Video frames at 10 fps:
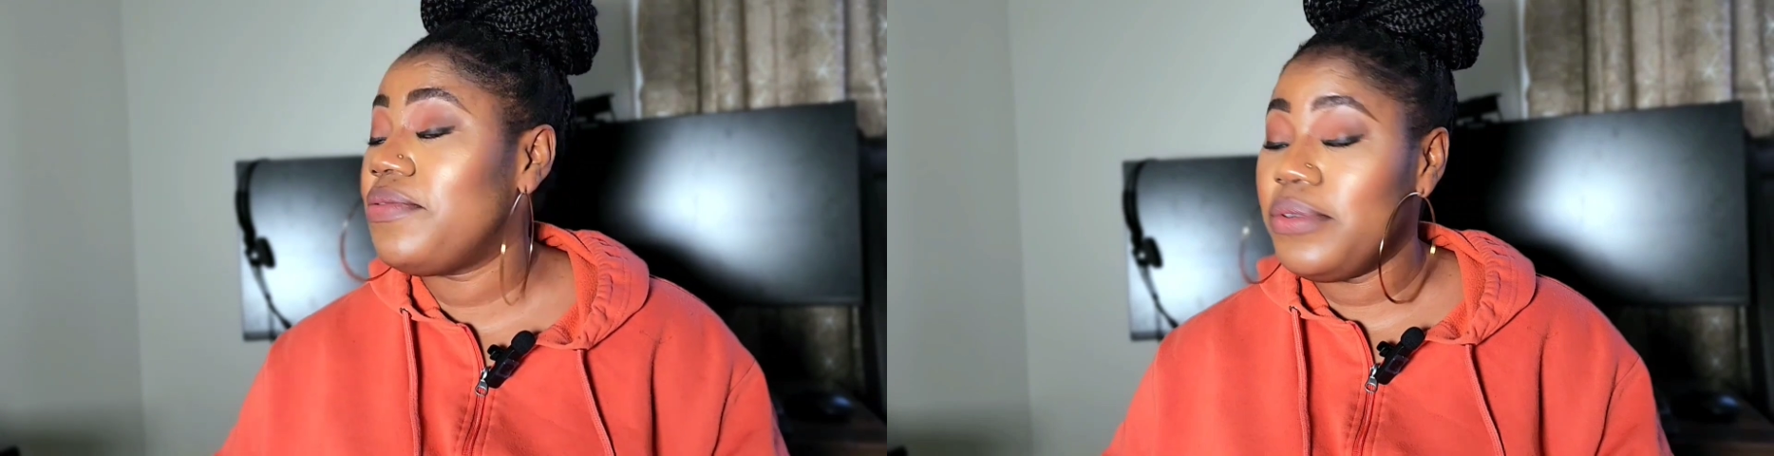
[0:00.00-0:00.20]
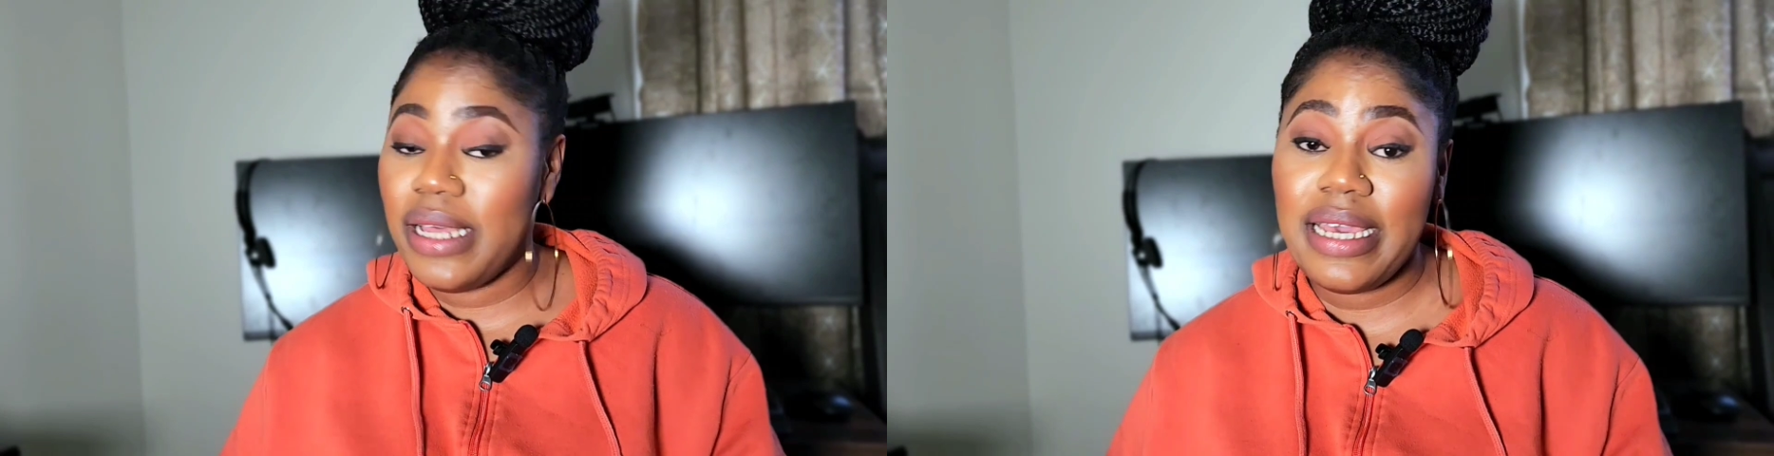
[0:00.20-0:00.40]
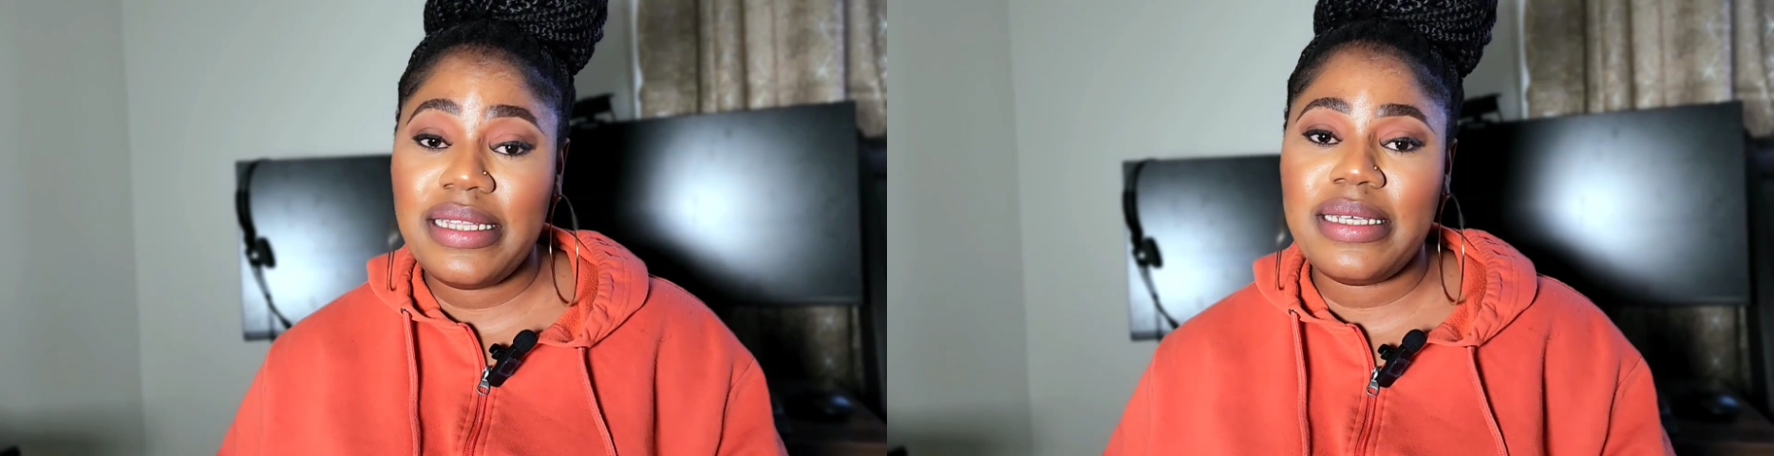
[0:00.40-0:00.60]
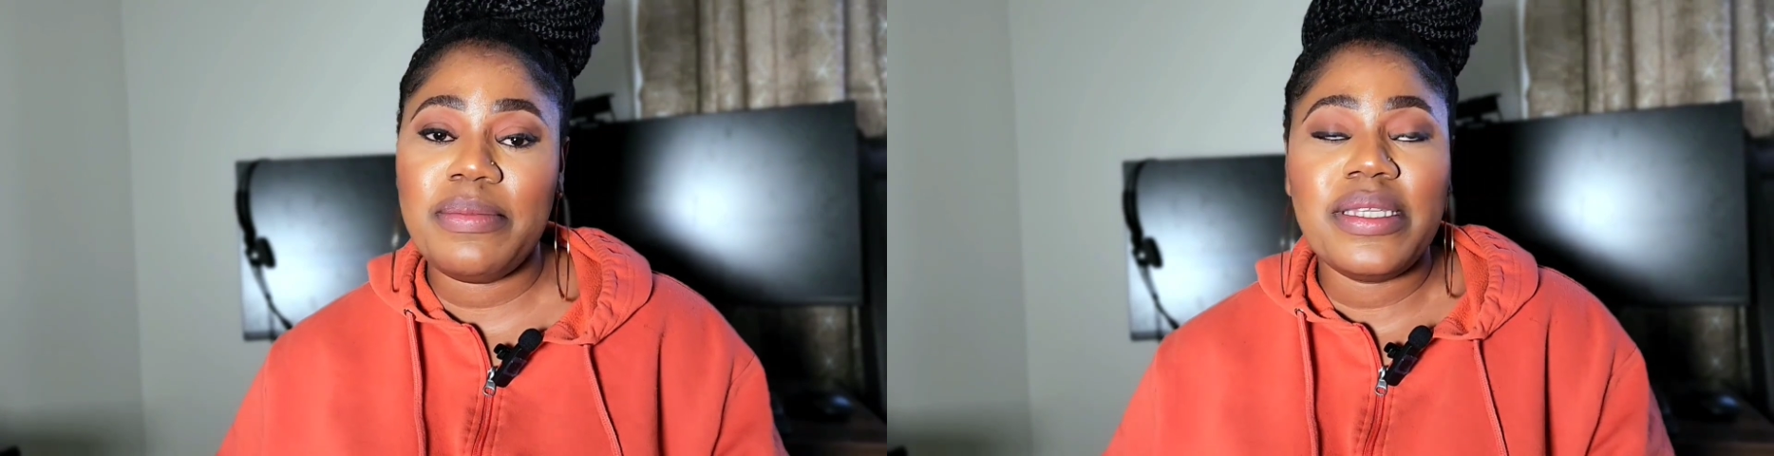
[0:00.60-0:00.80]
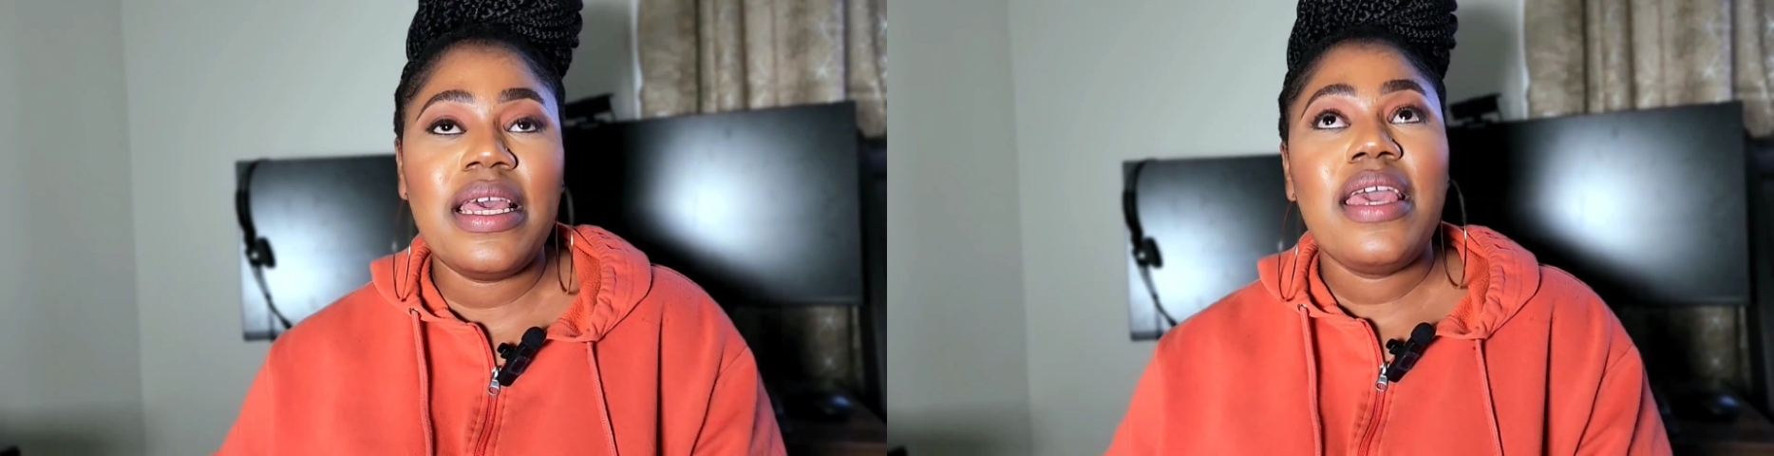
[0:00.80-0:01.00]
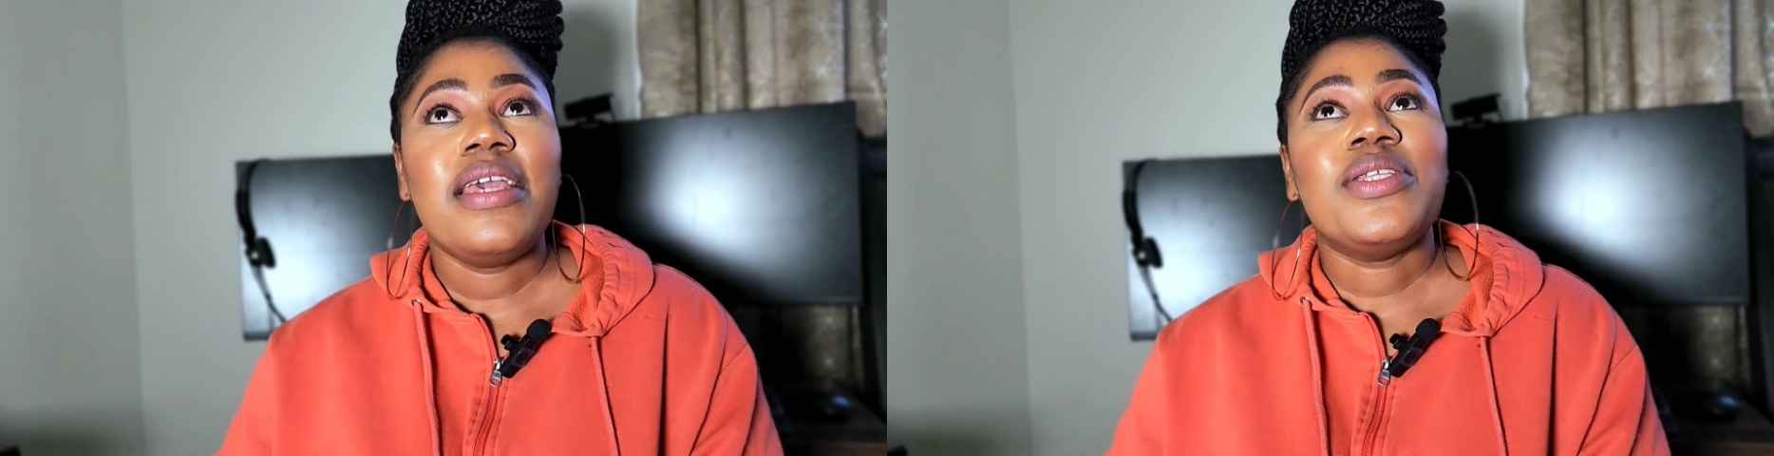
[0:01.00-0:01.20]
were food items.